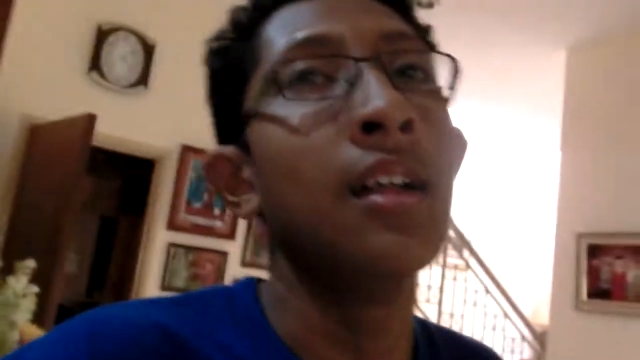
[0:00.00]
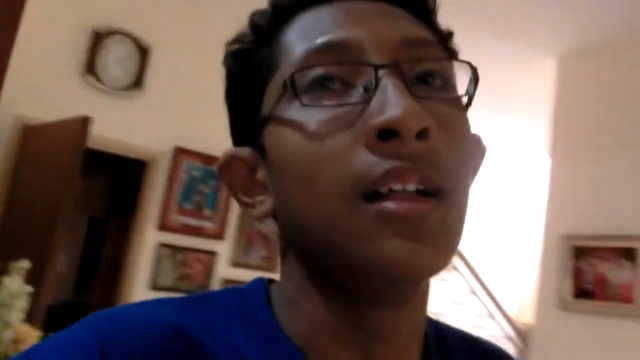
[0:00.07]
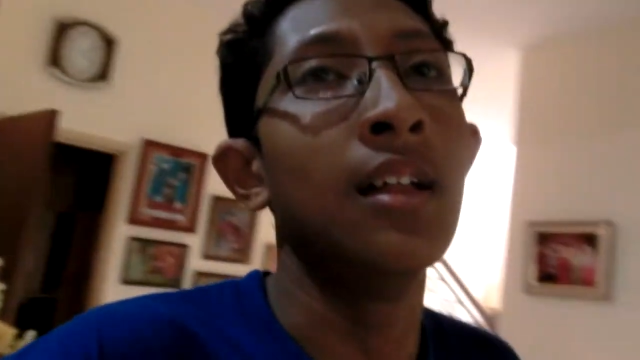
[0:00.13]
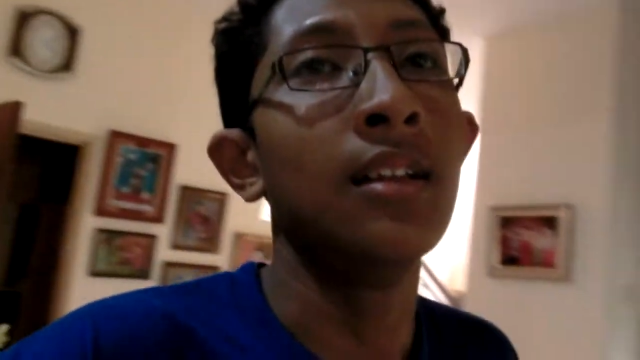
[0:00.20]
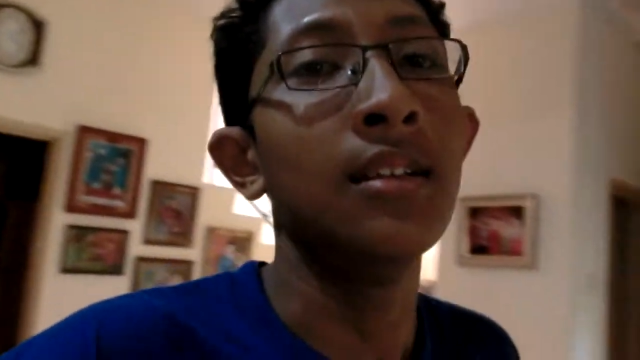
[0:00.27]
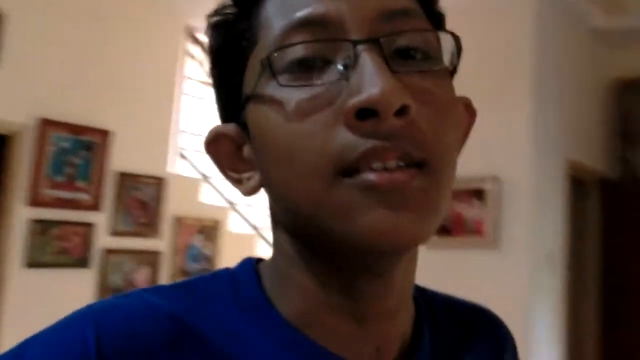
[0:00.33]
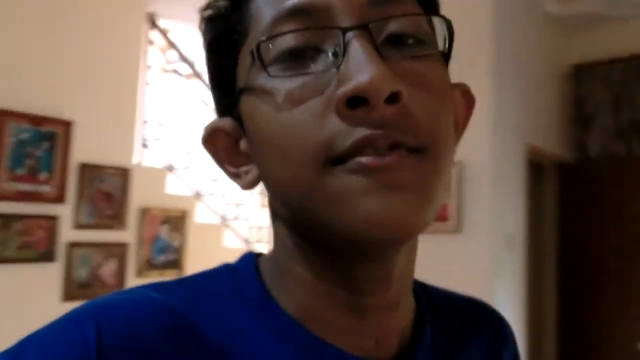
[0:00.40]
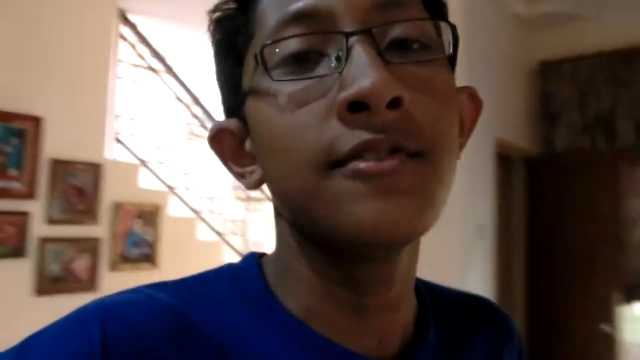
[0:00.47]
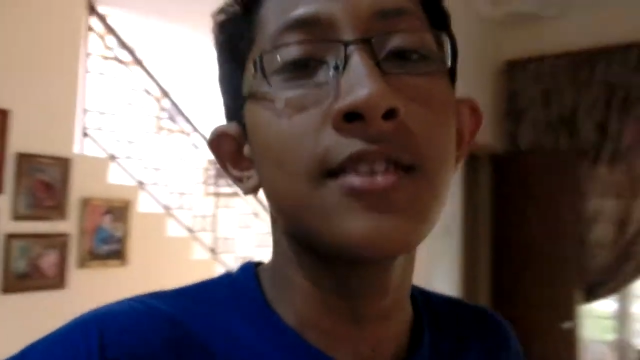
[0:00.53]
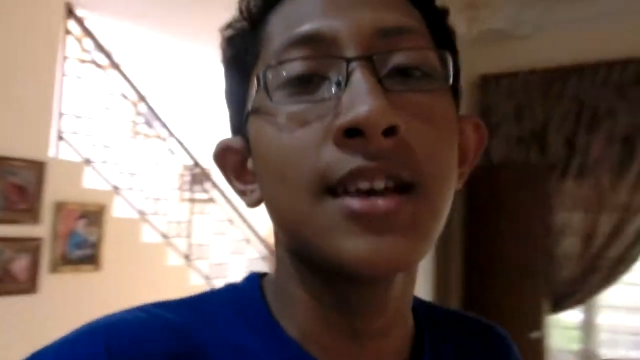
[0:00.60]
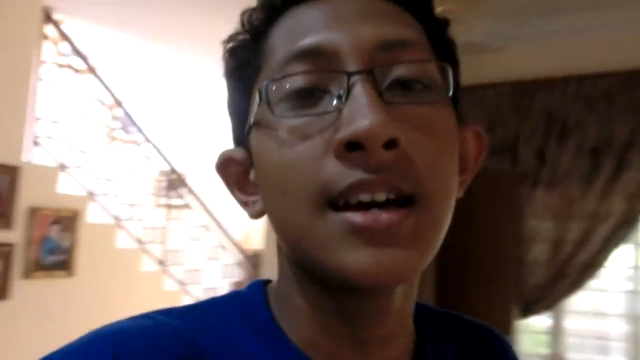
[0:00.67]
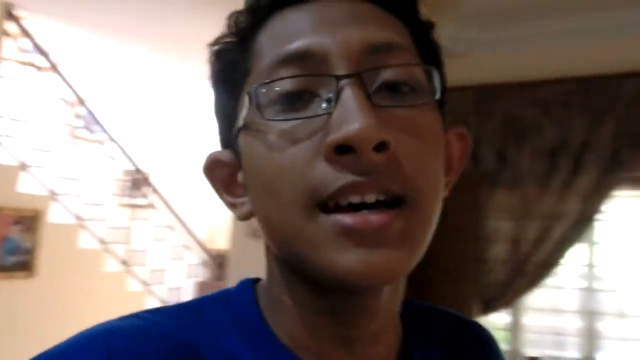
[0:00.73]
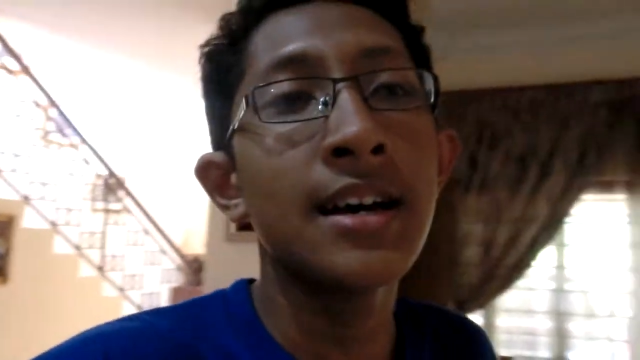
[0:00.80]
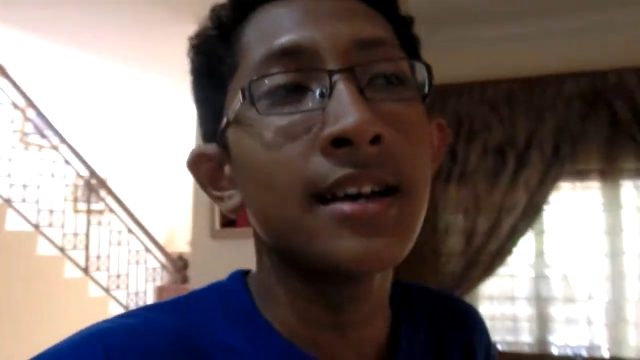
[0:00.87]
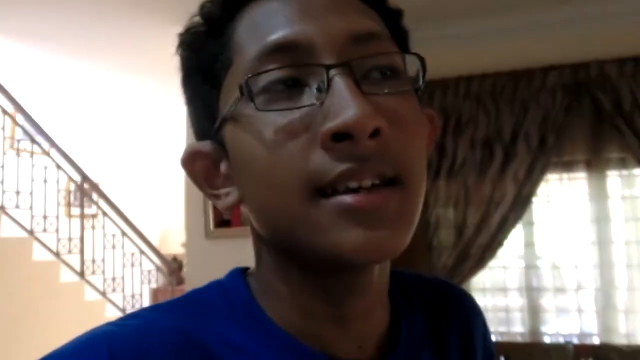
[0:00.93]
I love you
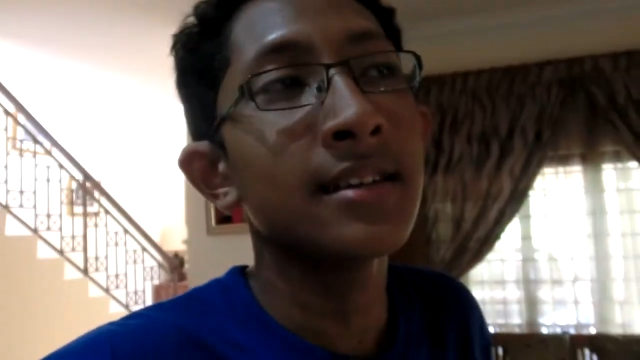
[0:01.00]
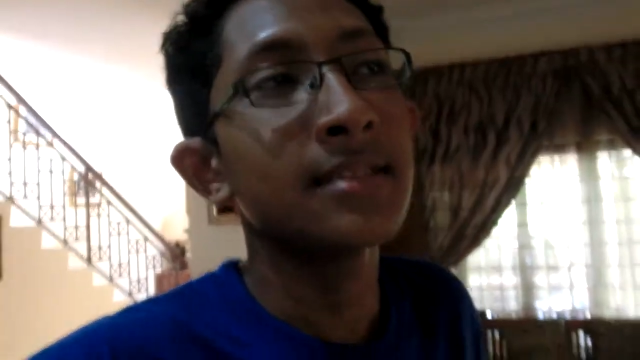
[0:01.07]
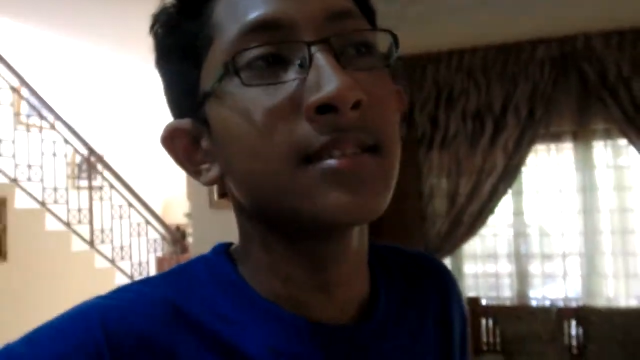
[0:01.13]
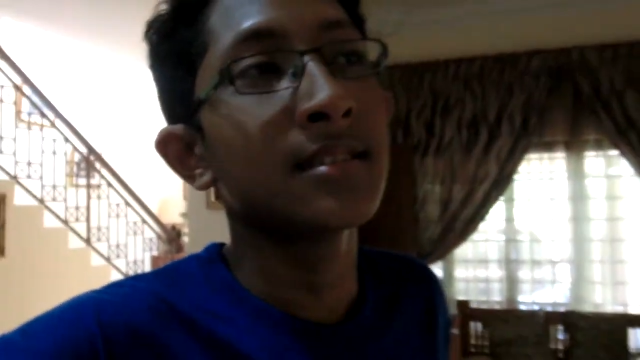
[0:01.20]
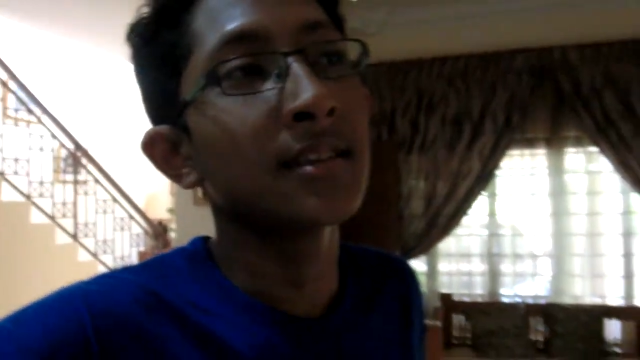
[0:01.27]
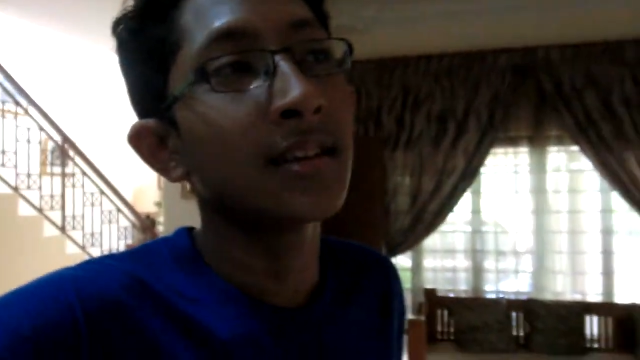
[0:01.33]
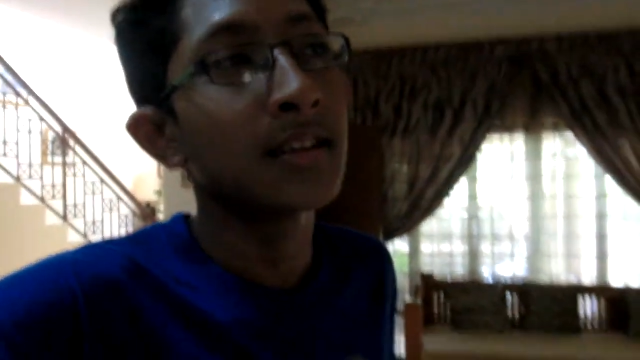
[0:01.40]
guys,